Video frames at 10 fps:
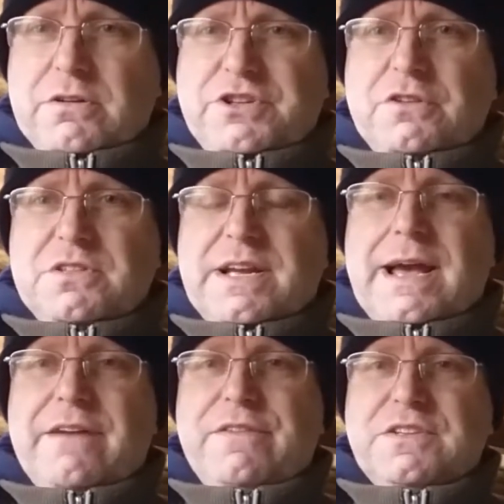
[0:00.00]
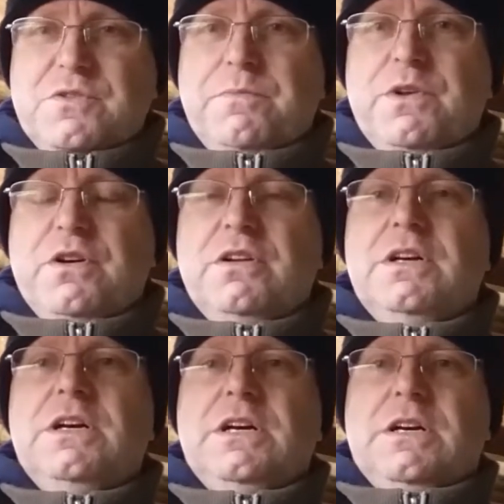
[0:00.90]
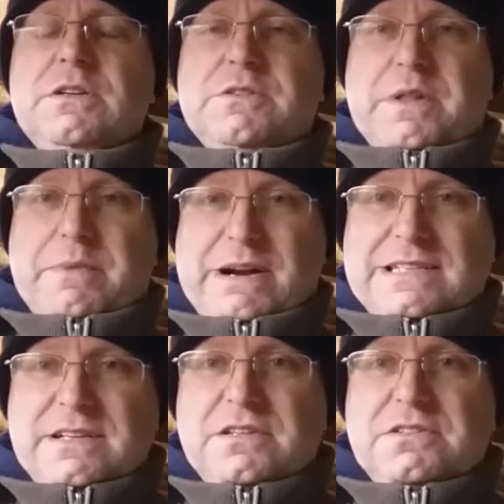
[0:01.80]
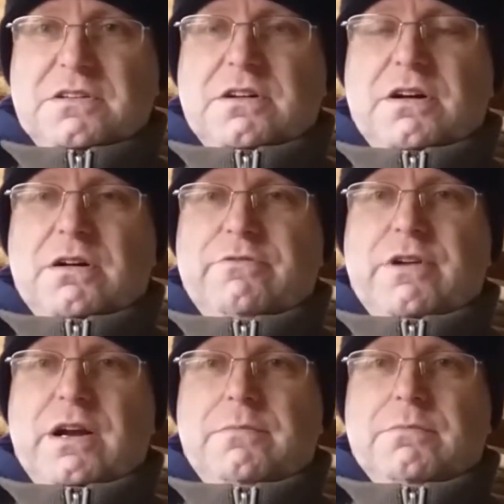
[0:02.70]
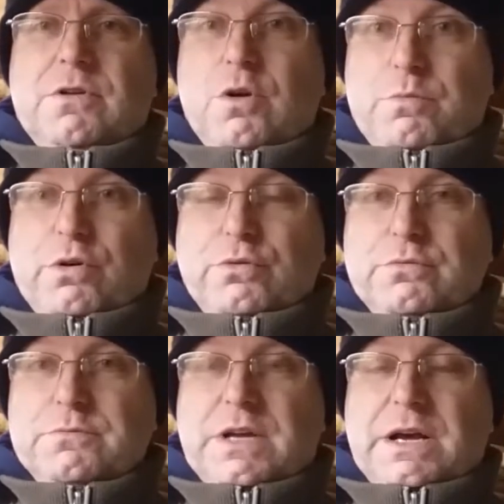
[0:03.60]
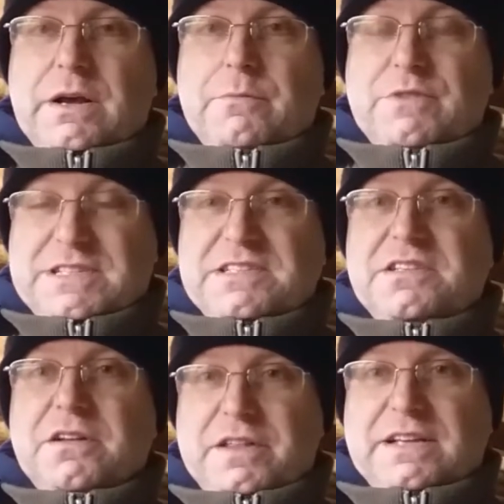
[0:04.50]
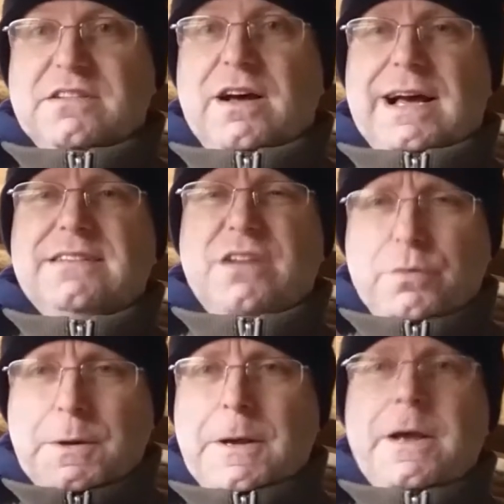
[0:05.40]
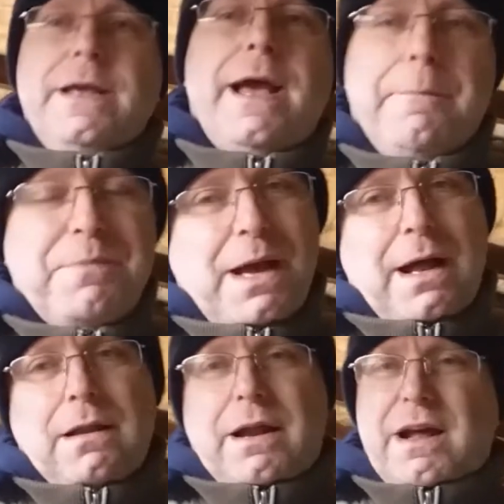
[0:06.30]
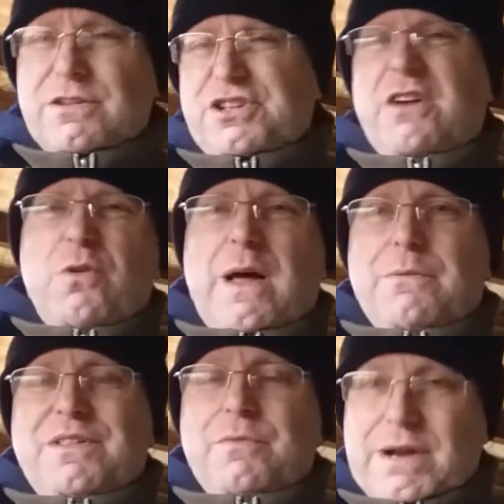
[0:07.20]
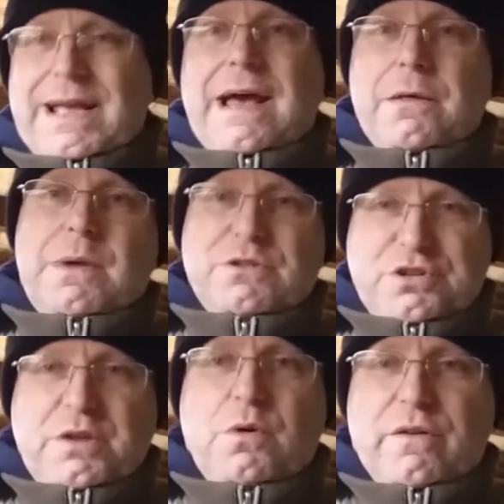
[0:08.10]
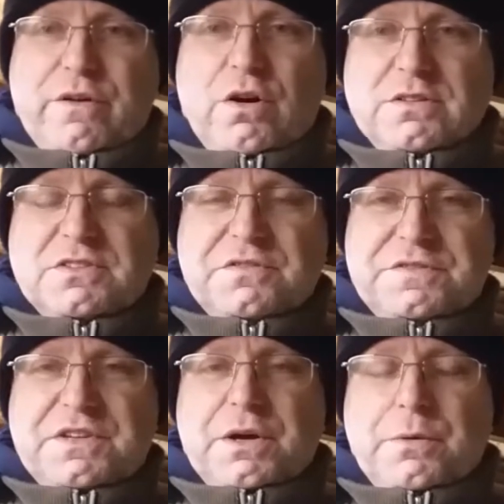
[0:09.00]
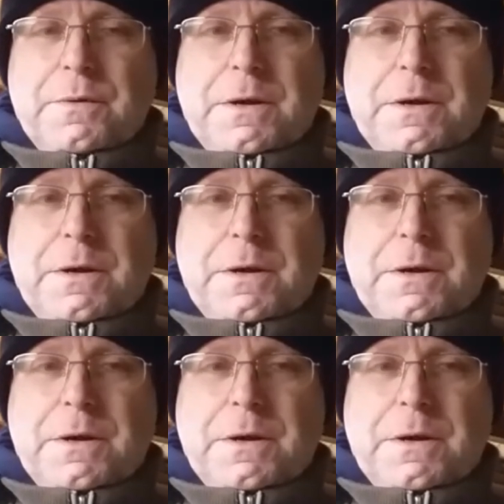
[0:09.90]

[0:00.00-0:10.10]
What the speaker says: Chosen carefully, some that the brassicas are club root resistant and things like that. So yeah, I'll share all that with you when I get them. I'll show you what I've got and stuff. So